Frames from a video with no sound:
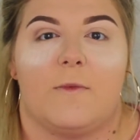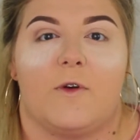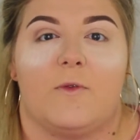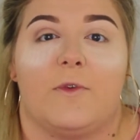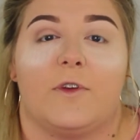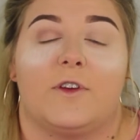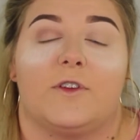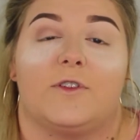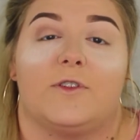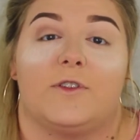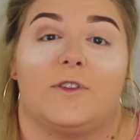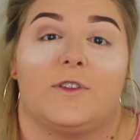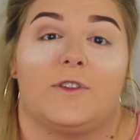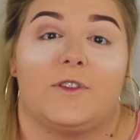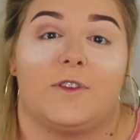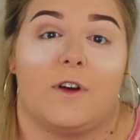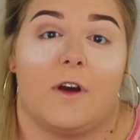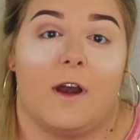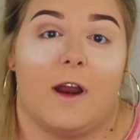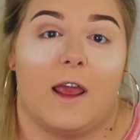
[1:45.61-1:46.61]
when you're just
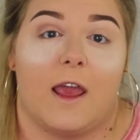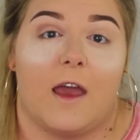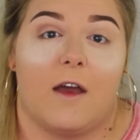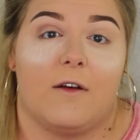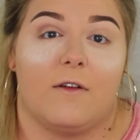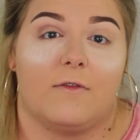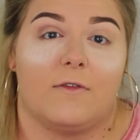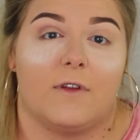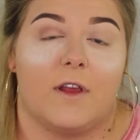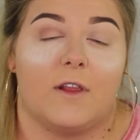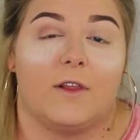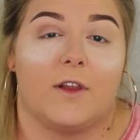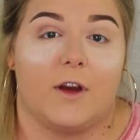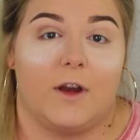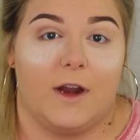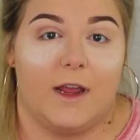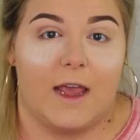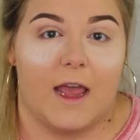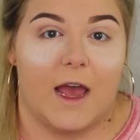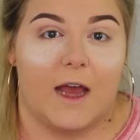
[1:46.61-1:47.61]
starting out
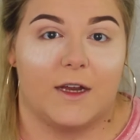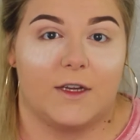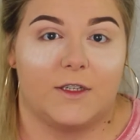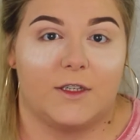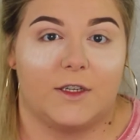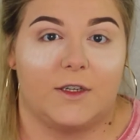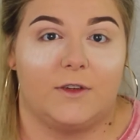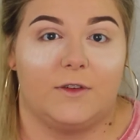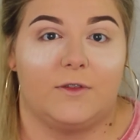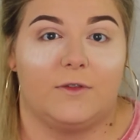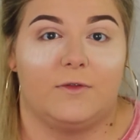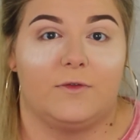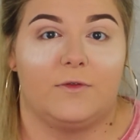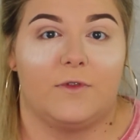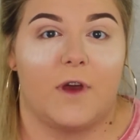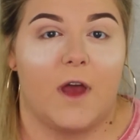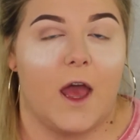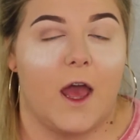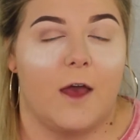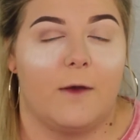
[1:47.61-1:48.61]
learning how to
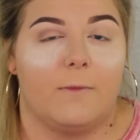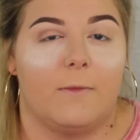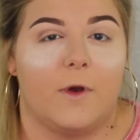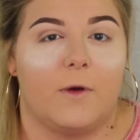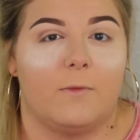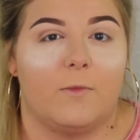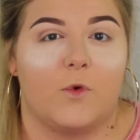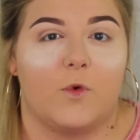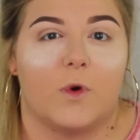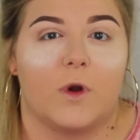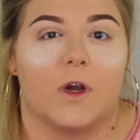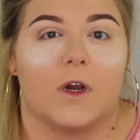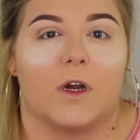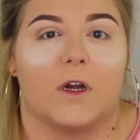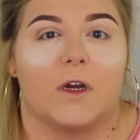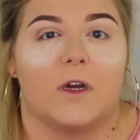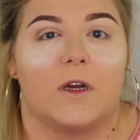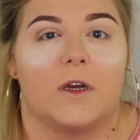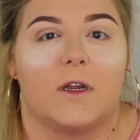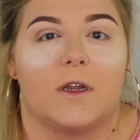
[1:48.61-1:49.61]
do
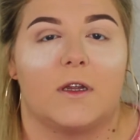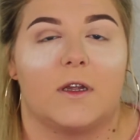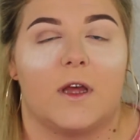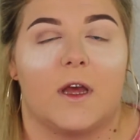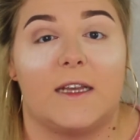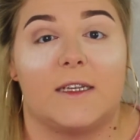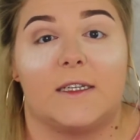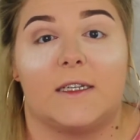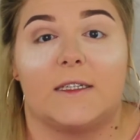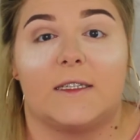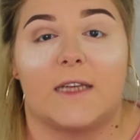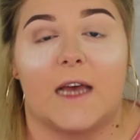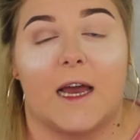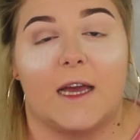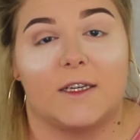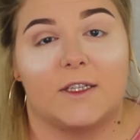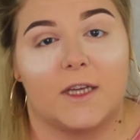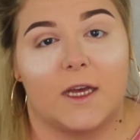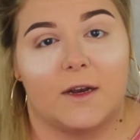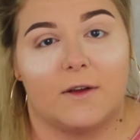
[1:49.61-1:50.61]
more intense
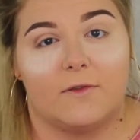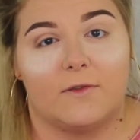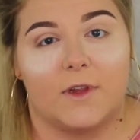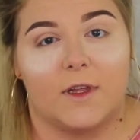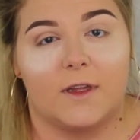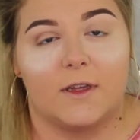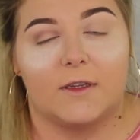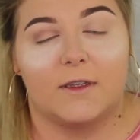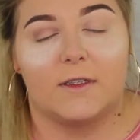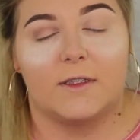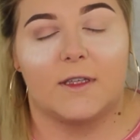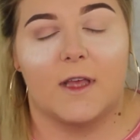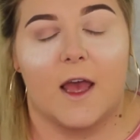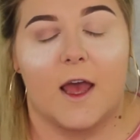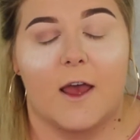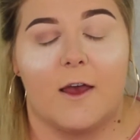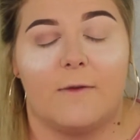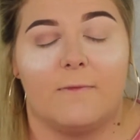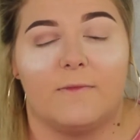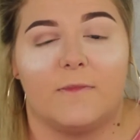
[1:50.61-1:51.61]
eyeshadow looks.
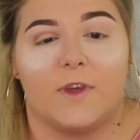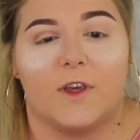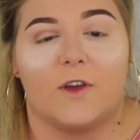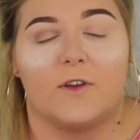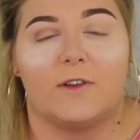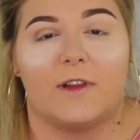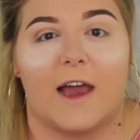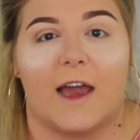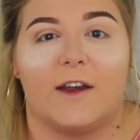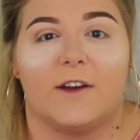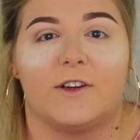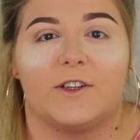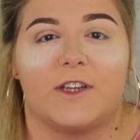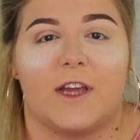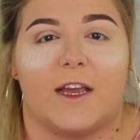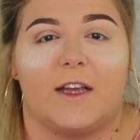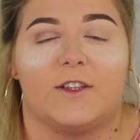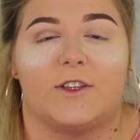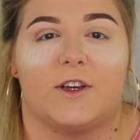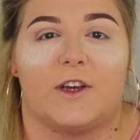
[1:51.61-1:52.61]
Your lighter
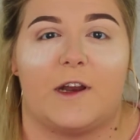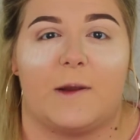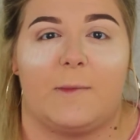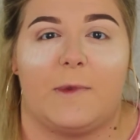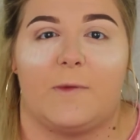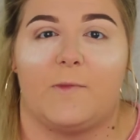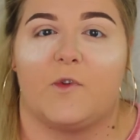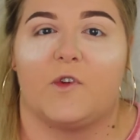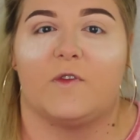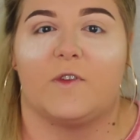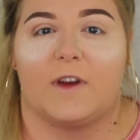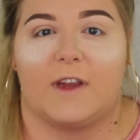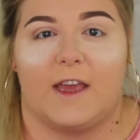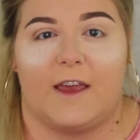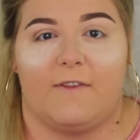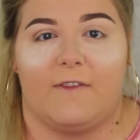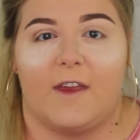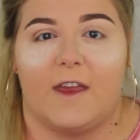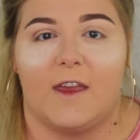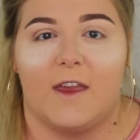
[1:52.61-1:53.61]
shades are going to be more
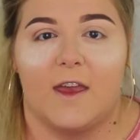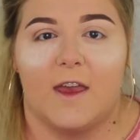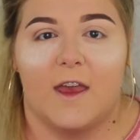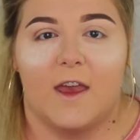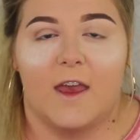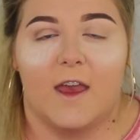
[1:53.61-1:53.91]
forgiving.